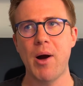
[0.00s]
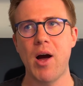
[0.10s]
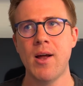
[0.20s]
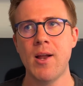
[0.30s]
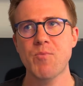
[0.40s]

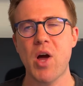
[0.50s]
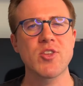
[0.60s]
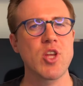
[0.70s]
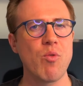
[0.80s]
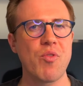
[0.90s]
But I
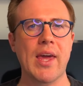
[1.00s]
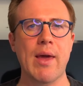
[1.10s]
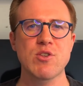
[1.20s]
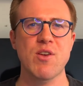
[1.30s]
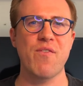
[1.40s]
don't think
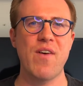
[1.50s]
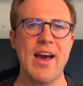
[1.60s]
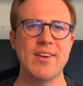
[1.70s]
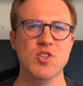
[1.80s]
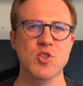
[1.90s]
it was
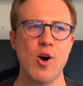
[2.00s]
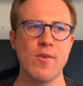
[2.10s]
fair to sort